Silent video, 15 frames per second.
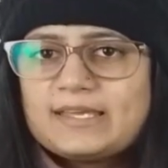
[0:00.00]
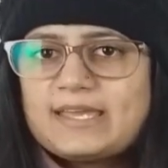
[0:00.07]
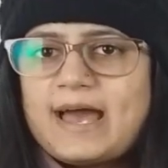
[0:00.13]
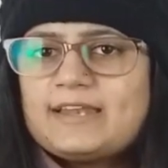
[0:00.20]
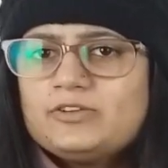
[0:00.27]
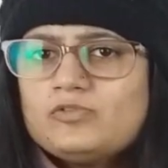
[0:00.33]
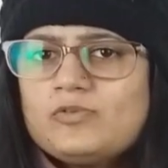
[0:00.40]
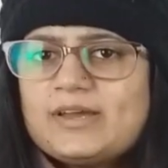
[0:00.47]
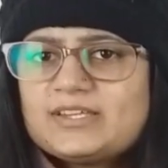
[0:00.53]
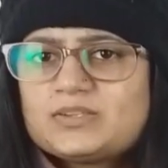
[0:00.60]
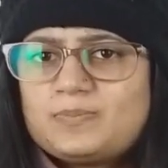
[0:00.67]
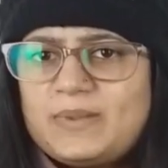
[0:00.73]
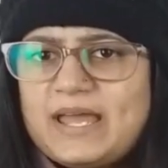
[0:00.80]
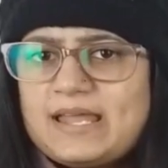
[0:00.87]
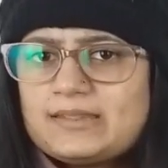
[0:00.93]
Can you
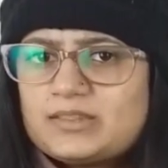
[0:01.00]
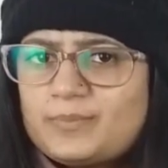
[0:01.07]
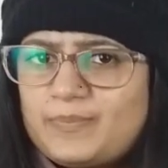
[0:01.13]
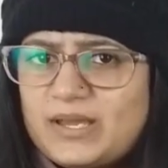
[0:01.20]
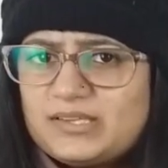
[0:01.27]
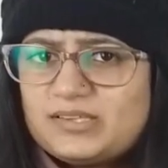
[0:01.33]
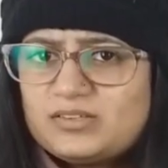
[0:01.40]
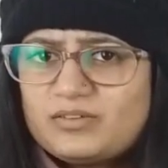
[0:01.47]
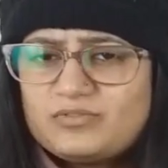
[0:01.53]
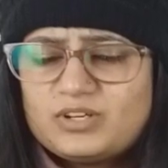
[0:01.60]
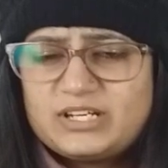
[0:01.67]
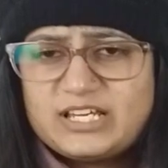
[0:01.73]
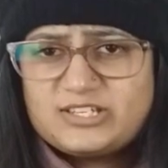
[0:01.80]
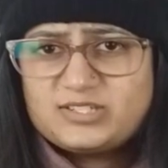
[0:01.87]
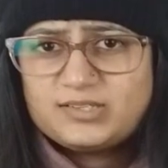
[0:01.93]
explain the basis of
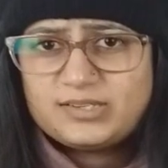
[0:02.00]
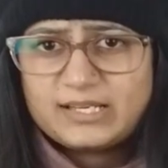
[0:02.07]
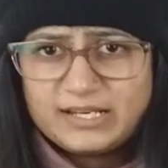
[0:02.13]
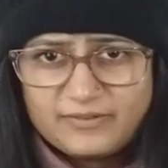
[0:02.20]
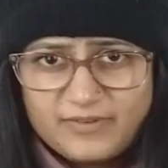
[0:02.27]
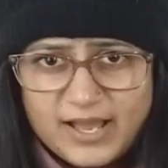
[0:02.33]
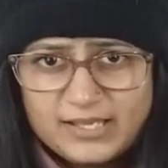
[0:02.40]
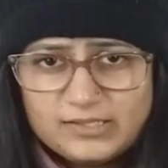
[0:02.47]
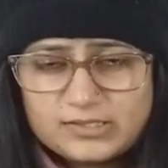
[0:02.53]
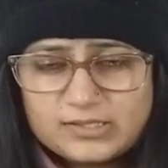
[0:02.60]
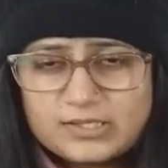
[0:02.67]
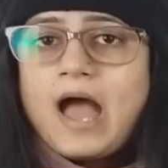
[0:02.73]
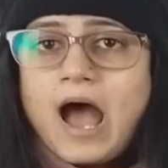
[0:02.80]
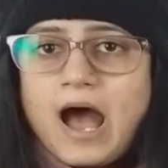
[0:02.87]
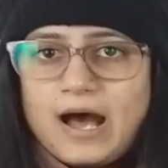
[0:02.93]
the teacher's
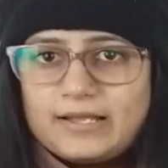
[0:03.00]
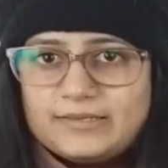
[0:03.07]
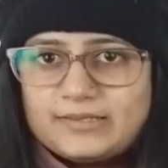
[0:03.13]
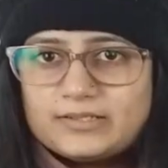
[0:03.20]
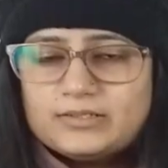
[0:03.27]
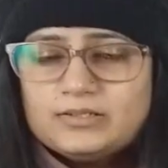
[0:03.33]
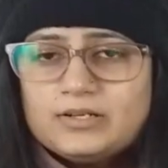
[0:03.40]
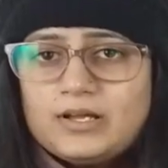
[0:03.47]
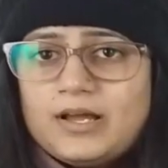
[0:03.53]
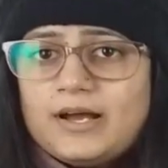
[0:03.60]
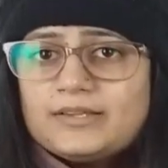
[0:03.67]
advice? Answer.